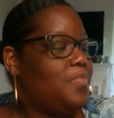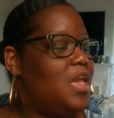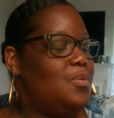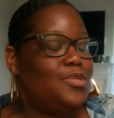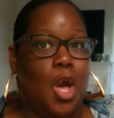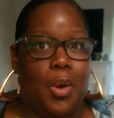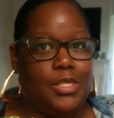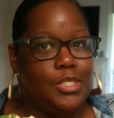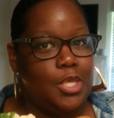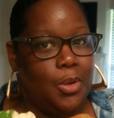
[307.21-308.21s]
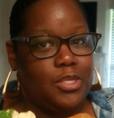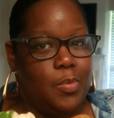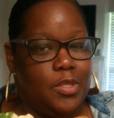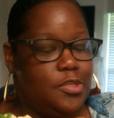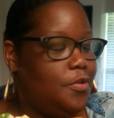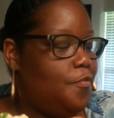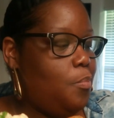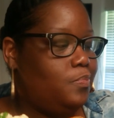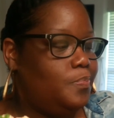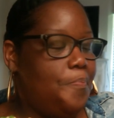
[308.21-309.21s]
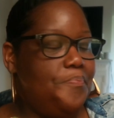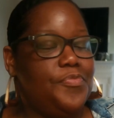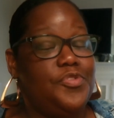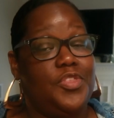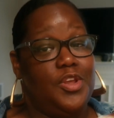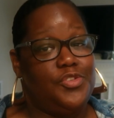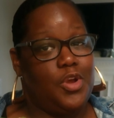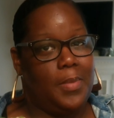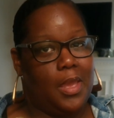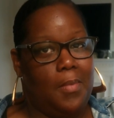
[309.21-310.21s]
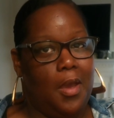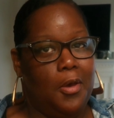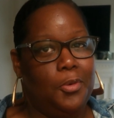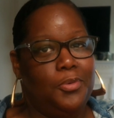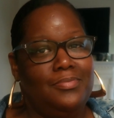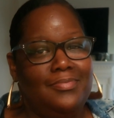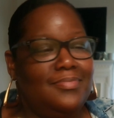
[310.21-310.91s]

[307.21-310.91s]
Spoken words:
and it was always so expensive. So then I started making my own.